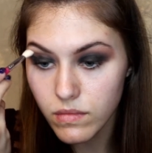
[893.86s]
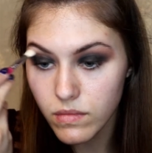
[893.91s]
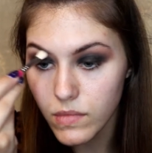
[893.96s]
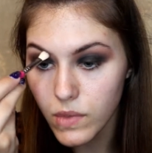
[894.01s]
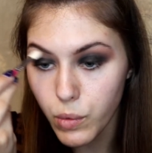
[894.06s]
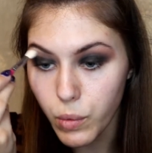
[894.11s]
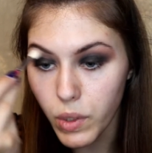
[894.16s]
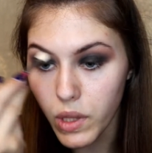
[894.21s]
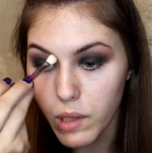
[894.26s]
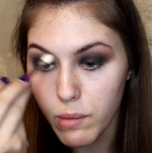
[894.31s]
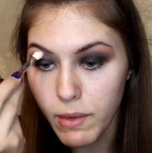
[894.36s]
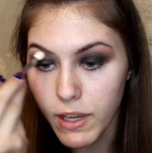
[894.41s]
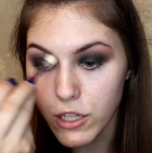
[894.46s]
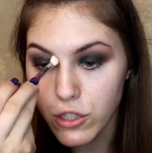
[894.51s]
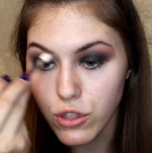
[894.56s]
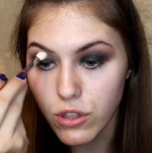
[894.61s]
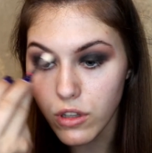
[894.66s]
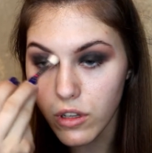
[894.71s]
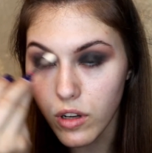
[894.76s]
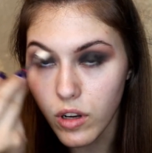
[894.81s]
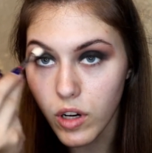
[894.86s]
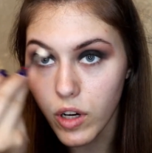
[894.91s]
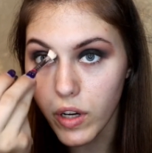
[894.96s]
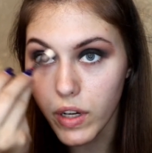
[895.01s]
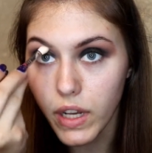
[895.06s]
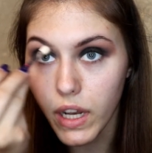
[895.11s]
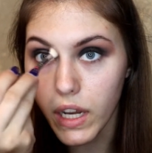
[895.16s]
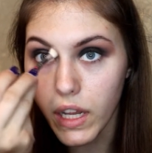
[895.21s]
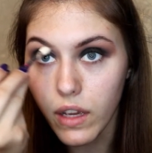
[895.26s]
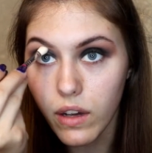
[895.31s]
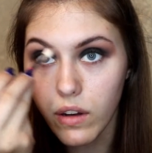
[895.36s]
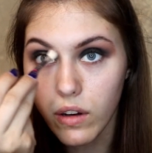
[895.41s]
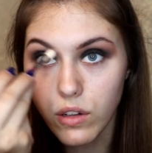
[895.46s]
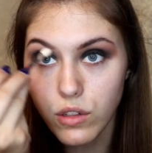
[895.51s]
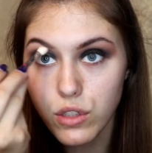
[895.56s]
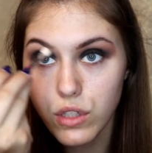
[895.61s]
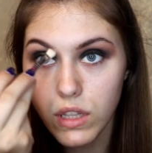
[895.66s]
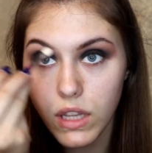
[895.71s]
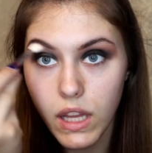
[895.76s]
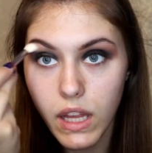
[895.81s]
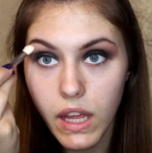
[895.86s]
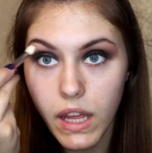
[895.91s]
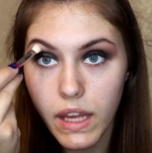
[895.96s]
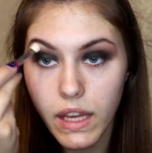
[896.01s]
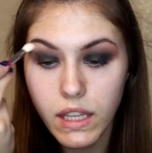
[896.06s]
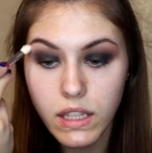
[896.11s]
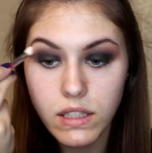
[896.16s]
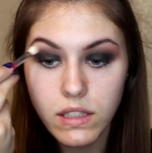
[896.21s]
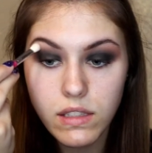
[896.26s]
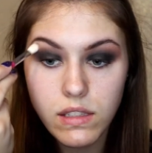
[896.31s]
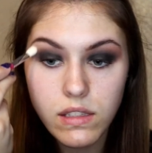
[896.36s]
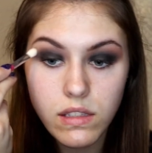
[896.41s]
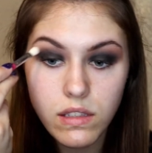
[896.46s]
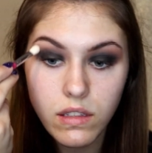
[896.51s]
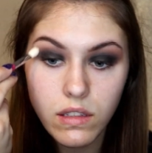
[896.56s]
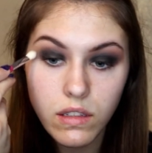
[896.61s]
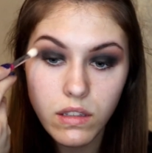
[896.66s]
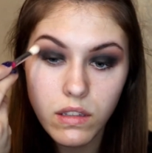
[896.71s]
Really make sure there aren't any harsh lines.